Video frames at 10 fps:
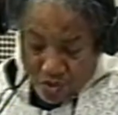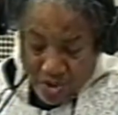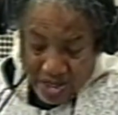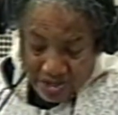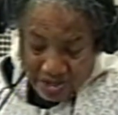who
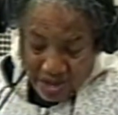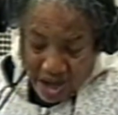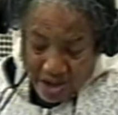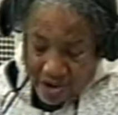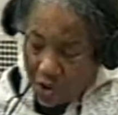is
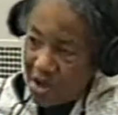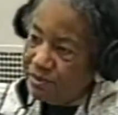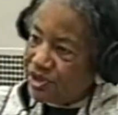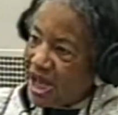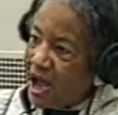Congo
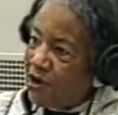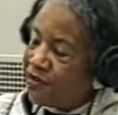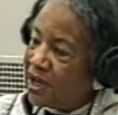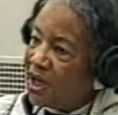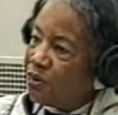
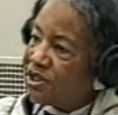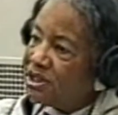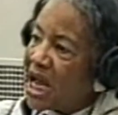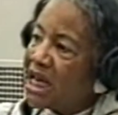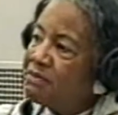himself, was
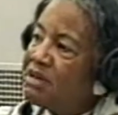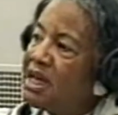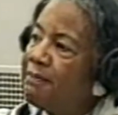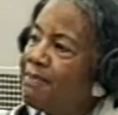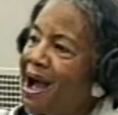telling me
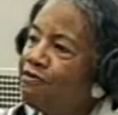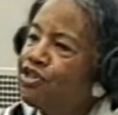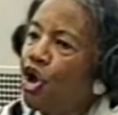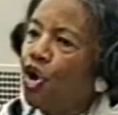about the